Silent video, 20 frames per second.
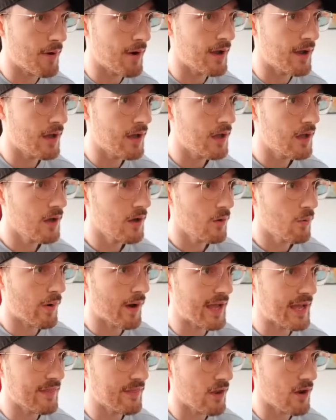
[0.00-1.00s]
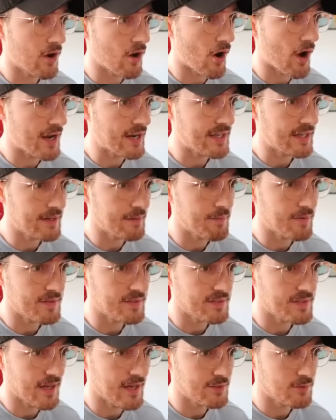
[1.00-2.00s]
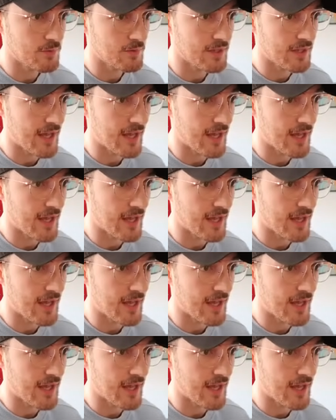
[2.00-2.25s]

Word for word: We're, we're in the 90% with